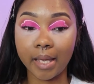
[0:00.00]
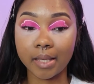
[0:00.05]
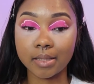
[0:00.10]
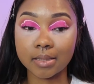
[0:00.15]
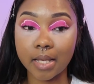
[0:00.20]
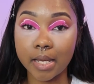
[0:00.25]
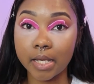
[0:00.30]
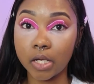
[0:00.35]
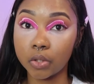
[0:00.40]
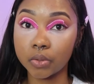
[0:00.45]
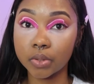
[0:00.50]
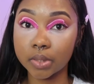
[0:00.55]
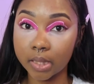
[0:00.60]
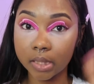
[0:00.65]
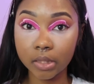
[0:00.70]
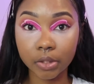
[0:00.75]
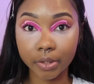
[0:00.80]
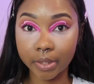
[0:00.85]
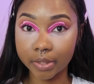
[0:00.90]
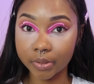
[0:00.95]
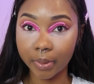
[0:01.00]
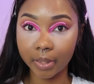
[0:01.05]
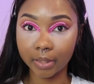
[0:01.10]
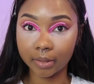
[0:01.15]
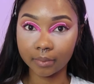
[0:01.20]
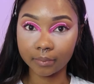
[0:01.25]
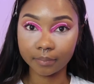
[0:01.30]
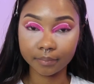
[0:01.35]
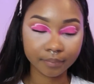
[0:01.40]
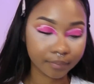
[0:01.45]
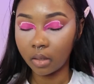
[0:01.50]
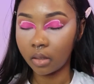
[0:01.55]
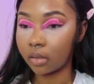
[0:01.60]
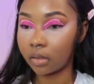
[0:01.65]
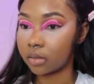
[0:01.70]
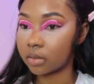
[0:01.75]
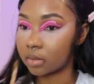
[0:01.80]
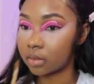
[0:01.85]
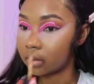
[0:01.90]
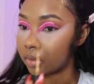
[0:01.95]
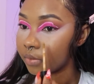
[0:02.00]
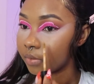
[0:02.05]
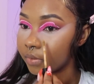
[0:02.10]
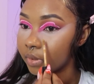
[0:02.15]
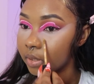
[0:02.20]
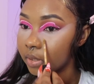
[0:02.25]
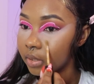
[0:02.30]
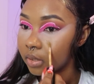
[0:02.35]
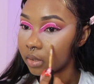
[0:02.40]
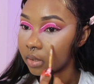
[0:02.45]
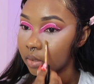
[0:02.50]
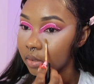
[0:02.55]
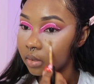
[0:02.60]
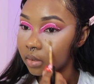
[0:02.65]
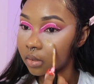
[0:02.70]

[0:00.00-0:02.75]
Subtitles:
as a concealer as well. It is literally